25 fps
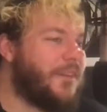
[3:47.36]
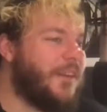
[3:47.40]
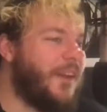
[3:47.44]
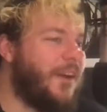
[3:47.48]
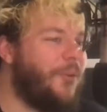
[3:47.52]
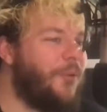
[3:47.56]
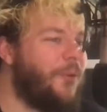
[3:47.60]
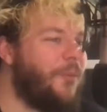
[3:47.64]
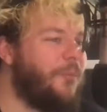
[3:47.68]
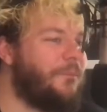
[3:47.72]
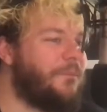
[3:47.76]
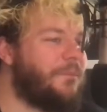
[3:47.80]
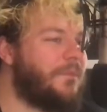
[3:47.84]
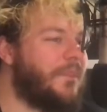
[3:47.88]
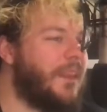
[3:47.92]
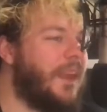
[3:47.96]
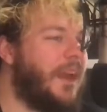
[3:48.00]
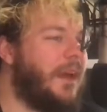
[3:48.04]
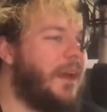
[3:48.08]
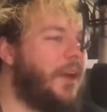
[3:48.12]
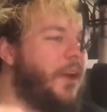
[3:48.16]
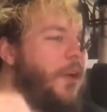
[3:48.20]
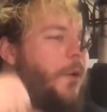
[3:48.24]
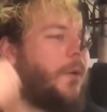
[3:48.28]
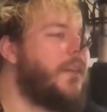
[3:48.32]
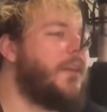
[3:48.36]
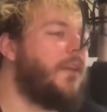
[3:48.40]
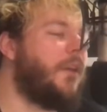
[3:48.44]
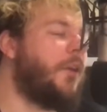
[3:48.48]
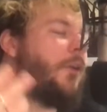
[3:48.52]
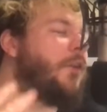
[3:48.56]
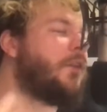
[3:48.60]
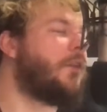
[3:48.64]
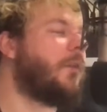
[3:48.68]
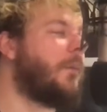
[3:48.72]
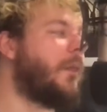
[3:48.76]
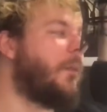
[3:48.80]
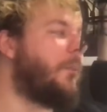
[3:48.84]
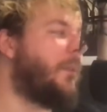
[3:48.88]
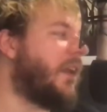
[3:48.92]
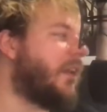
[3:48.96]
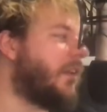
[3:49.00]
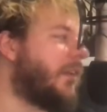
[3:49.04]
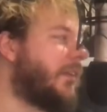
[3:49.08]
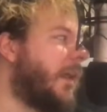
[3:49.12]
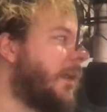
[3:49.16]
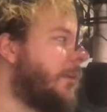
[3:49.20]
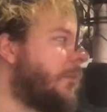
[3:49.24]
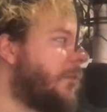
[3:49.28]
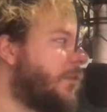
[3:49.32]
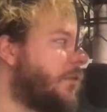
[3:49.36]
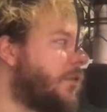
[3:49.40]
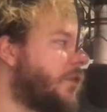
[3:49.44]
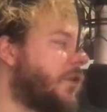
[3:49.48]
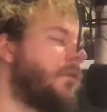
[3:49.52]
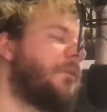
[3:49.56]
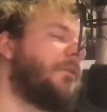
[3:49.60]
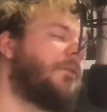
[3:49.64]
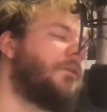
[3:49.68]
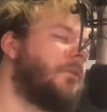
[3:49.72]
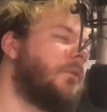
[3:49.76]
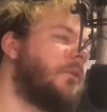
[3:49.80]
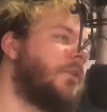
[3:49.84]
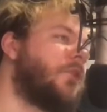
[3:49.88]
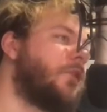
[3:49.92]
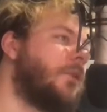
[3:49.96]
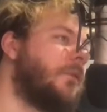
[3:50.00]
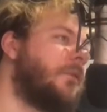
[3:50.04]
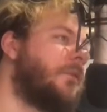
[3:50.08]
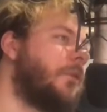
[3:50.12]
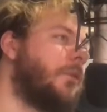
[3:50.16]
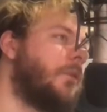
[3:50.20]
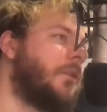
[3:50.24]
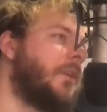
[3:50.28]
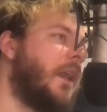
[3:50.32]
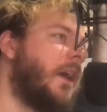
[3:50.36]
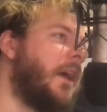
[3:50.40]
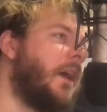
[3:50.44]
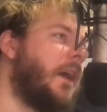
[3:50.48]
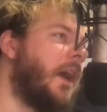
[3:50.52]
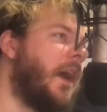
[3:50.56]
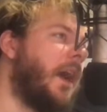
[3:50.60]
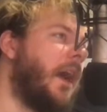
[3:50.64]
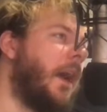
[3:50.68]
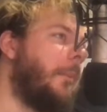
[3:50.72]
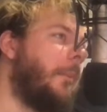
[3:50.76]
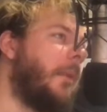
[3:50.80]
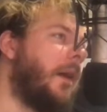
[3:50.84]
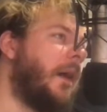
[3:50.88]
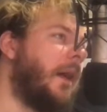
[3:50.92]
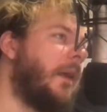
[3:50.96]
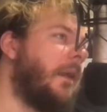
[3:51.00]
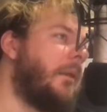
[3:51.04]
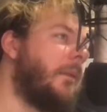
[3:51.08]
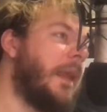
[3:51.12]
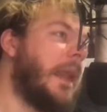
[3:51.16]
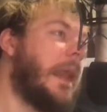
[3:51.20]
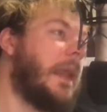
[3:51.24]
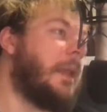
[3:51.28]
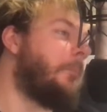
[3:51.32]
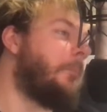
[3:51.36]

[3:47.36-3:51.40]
So who are some of the biggest names you've shot for, like